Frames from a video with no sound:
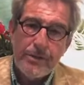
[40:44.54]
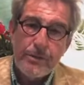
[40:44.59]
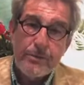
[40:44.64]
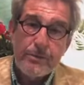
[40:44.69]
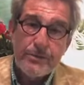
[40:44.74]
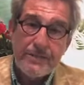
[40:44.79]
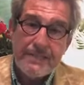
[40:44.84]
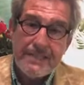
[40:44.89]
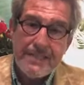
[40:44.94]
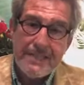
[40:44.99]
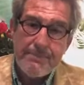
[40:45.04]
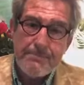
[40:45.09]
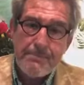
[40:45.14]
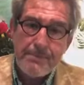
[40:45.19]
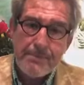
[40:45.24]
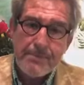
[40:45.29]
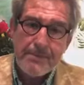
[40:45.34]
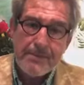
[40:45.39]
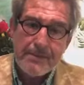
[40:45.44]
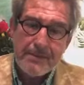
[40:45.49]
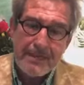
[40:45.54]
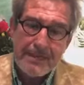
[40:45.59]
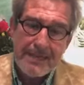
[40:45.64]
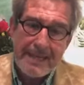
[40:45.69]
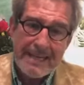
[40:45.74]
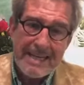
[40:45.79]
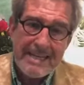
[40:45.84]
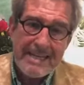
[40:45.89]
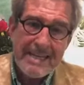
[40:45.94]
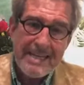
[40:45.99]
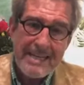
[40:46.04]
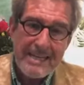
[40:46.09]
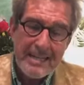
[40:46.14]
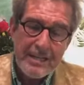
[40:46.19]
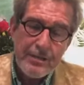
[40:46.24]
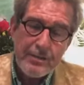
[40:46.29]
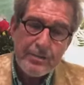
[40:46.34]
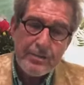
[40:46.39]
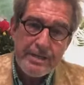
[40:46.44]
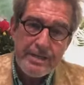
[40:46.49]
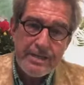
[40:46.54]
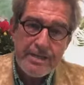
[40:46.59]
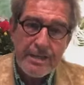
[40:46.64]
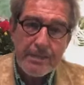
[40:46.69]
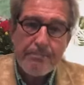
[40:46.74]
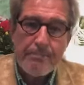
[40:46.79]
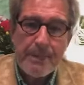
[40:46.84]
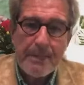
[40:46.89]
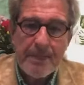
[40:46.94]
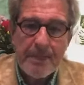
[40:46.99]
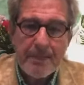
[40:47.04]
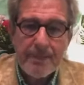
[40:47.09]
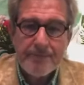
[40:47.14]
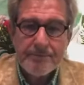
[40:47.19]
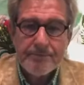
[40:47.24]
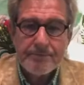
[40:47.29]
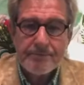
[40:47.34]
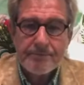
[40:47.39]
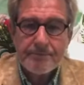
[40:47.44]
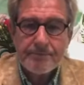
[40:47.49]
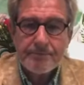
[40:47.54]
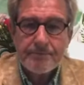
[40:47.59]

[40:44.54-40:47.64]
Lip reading: with your deep inner intrinsic being.